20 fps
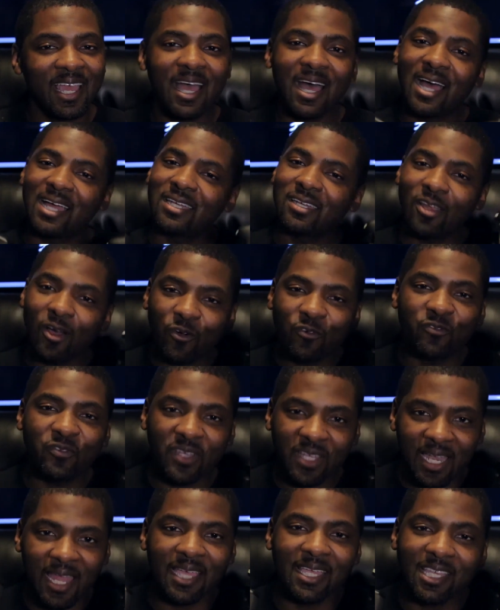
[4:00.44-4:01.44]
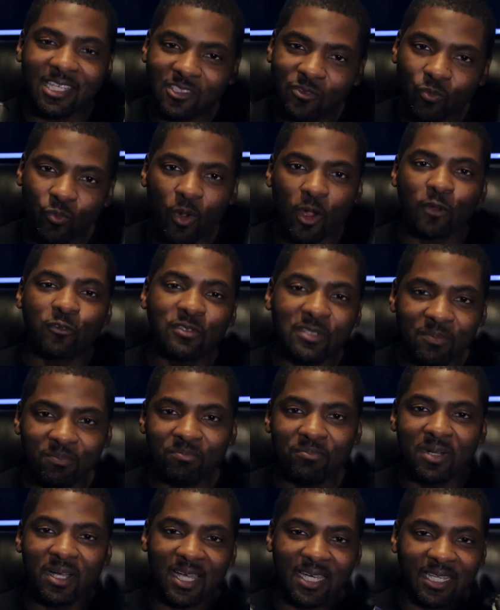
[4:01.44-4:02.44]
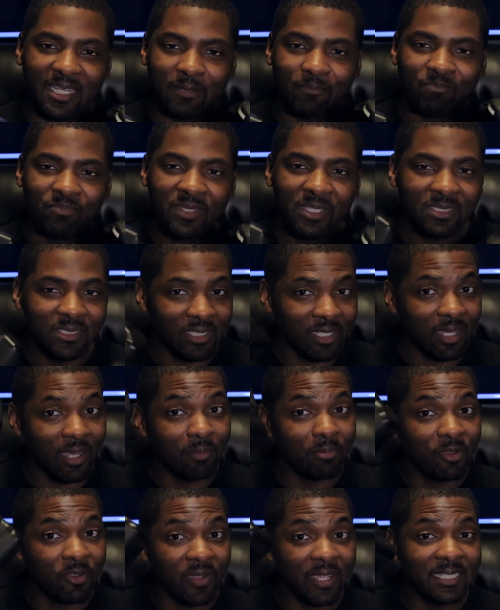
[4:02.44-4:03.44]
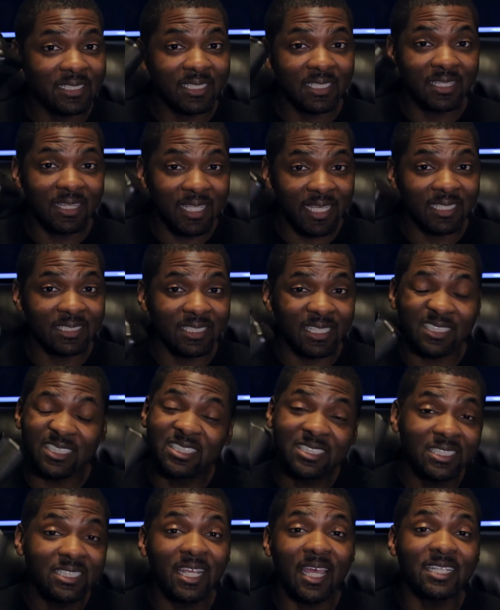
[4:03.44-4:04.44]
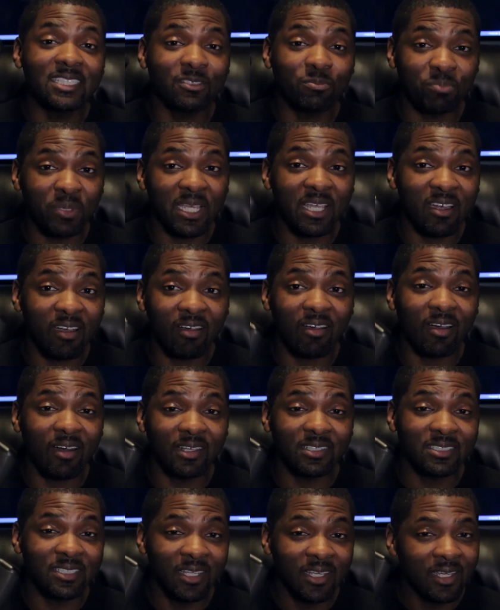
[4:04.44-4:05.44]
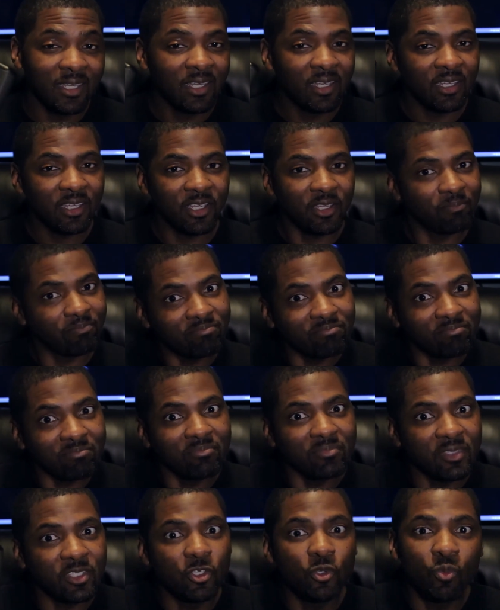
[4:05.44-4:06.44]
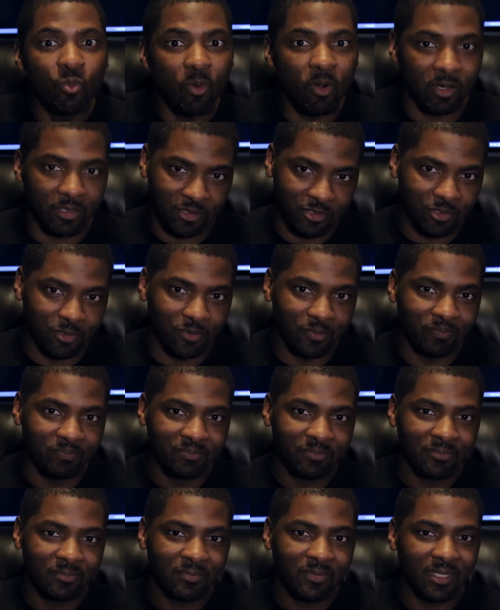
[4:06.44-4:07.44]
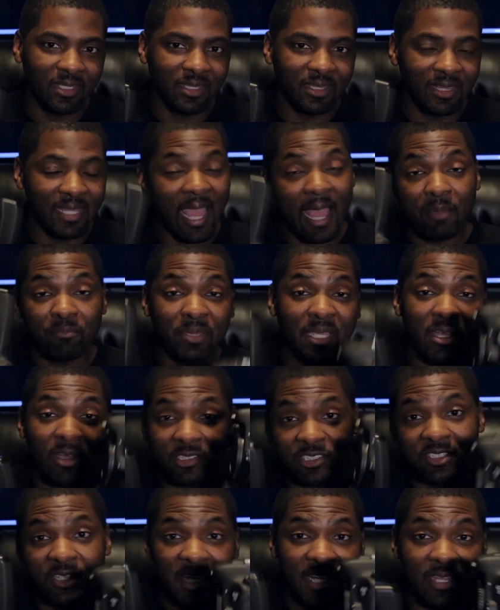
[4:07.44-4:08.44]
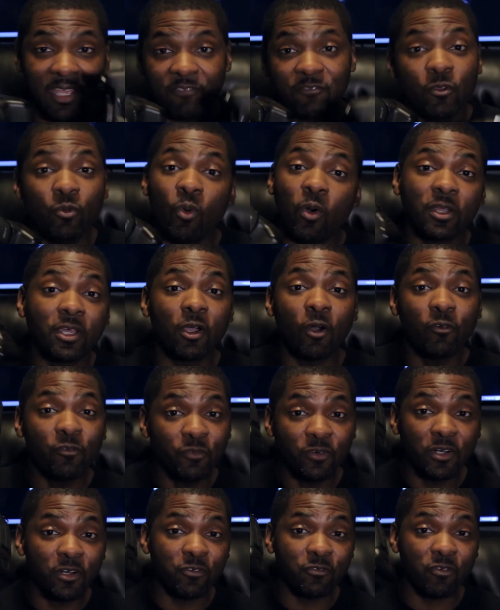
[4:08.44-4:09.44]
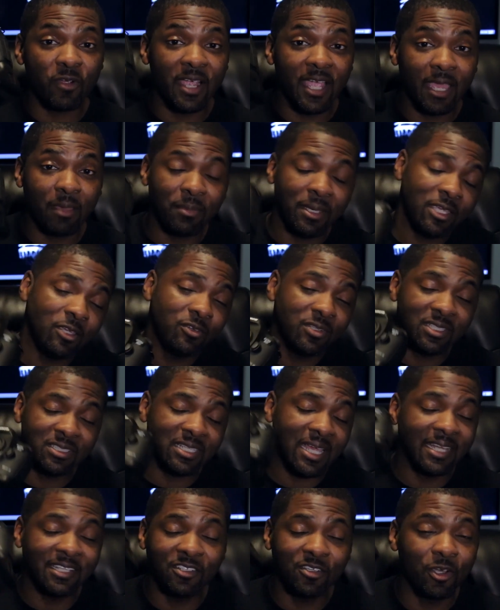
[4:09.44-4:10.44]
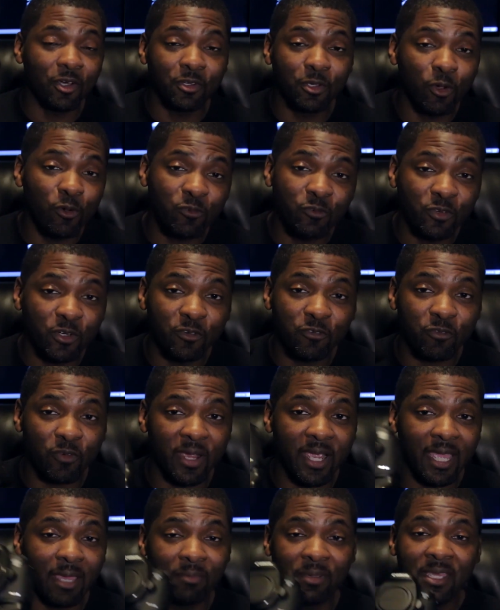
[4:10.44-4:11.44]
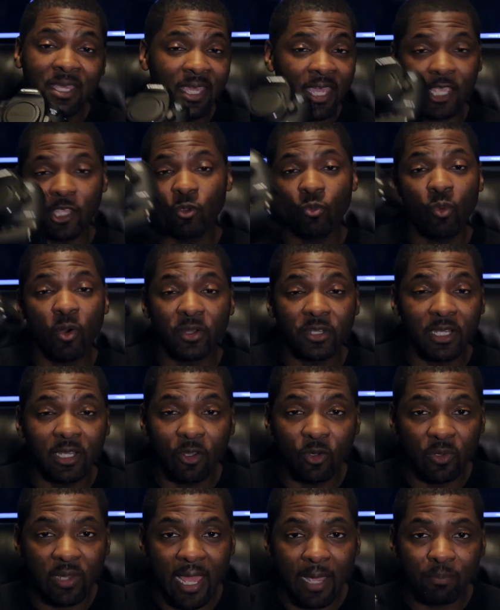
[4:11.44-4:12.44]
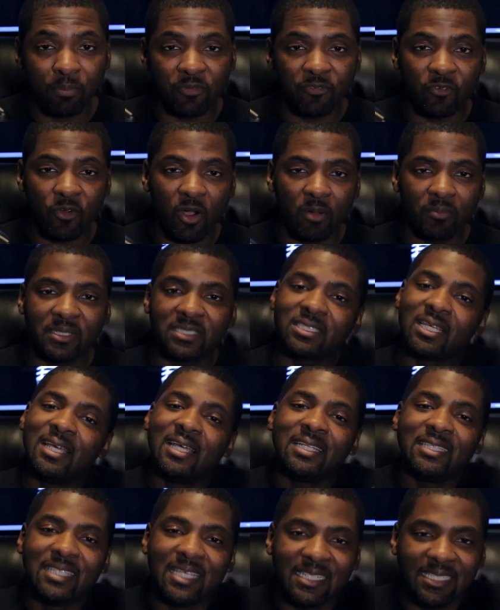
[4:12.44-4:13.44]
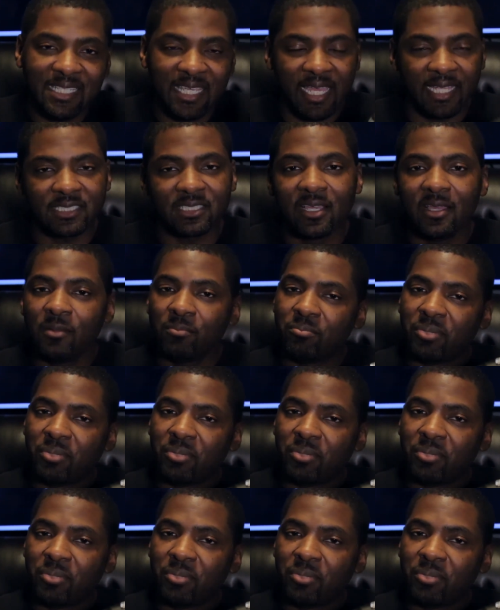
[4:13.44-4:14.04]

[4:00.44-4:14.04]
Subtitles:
I don't feel like it's worth the money to upgrade to this just because you want to. Not because you get, if you want to go full frame and you decide you're going to go full frame and you want the low light performance, then yes.